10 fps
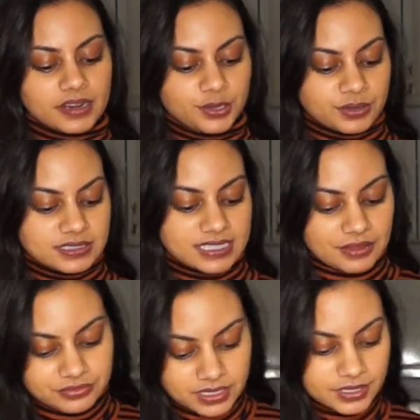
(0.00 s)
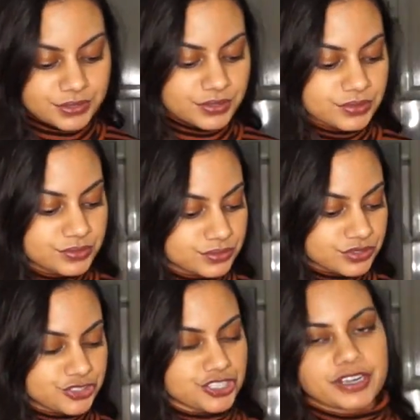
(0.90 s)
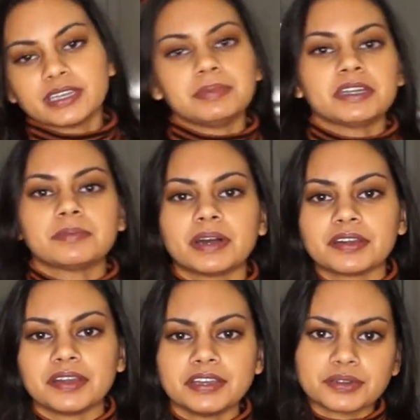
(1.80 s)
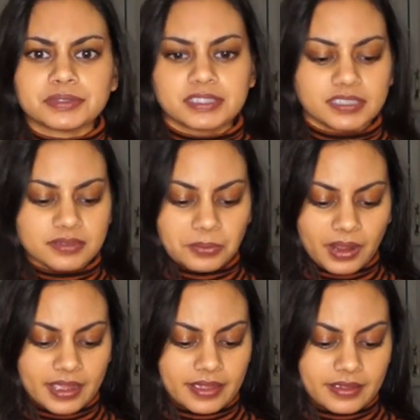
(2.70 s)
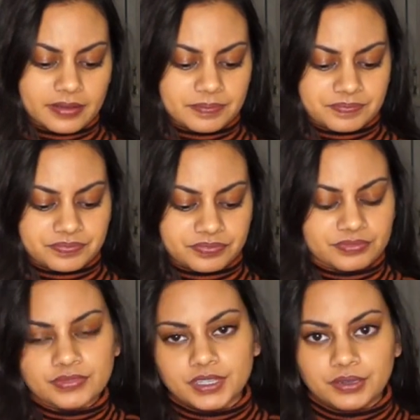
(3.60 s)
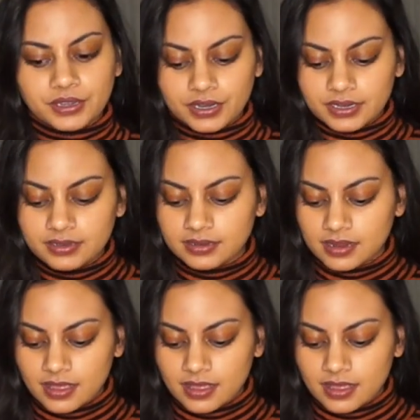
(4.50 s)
You can definitely use chunky peanut butter. I don't see why you couldn't.